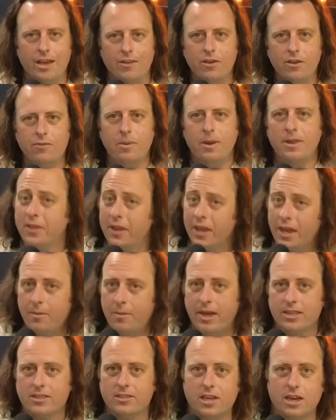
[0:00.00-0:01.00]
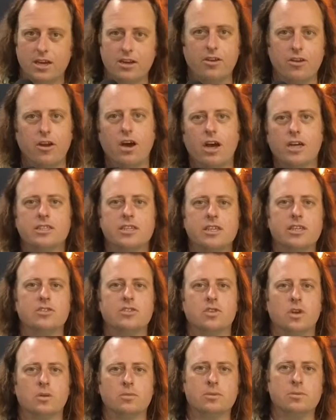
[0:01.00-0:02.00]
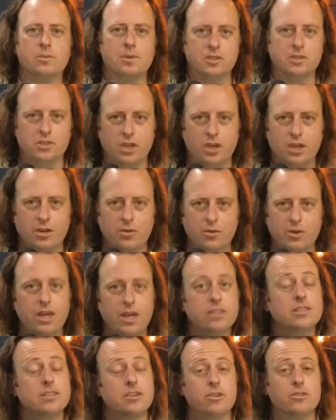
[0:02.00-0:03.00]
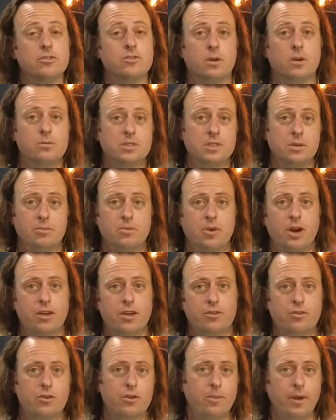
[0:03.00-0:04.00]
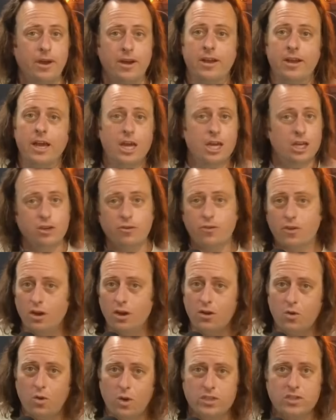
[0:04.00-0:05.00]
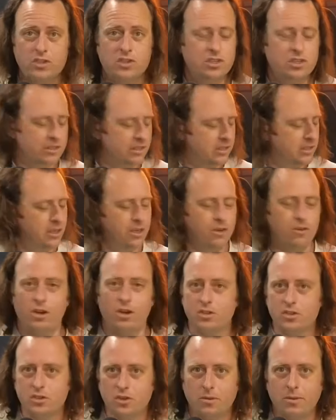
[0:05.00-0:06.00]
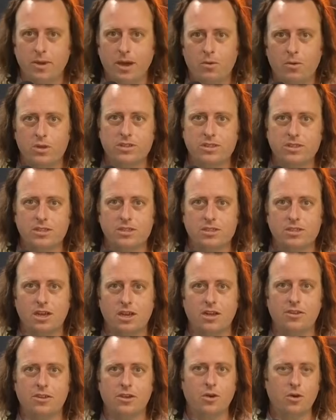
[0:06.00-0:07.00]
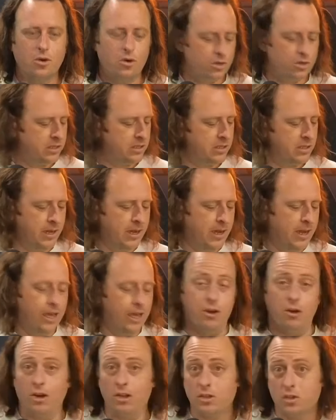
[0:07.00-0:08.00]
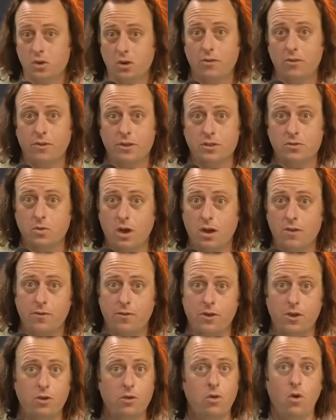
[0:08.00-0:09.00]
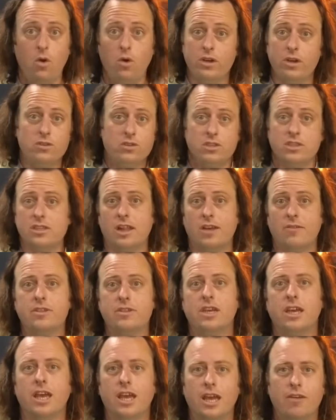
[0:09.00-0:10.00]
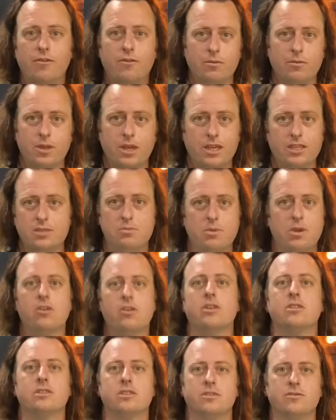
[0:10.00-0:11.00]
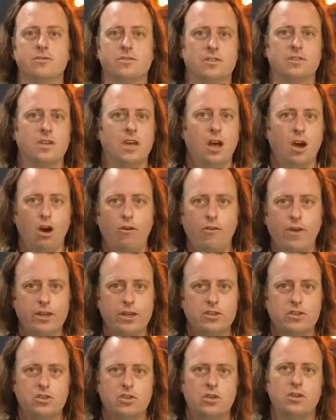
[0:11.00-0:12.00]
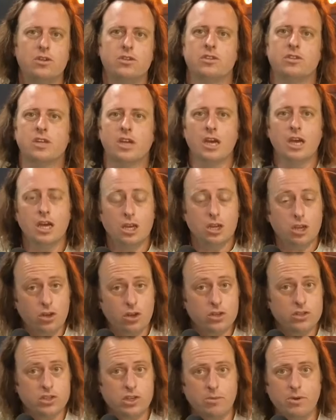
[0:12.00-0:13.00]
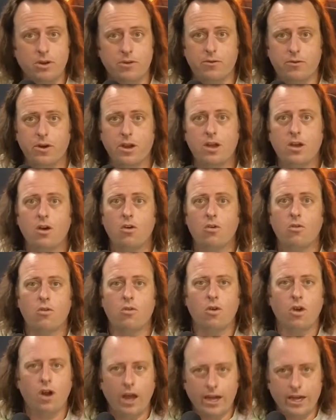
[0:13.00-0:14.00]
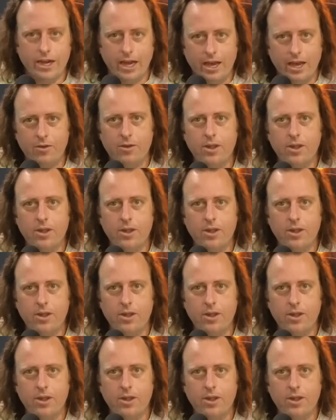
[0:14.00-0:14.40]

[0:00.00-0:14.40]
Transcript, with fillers: you've been thinking about starting your high ticket dropshipping journey with us here at Dropship Breakthru, but you've got questions, you're unsure about what's inside the course, you're unsure if it's right for you, or you just love to hear from the experiences of our students, you can jump on a free call right now